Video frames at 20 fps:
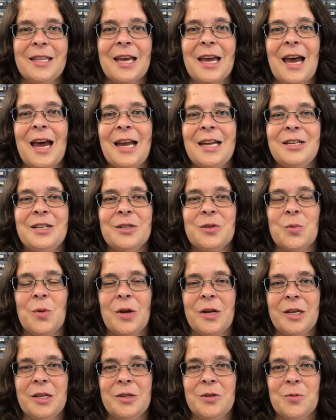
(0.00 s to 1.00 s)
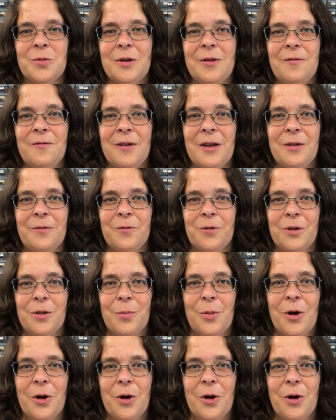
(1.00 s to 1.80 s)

The guy just wanted to refund for the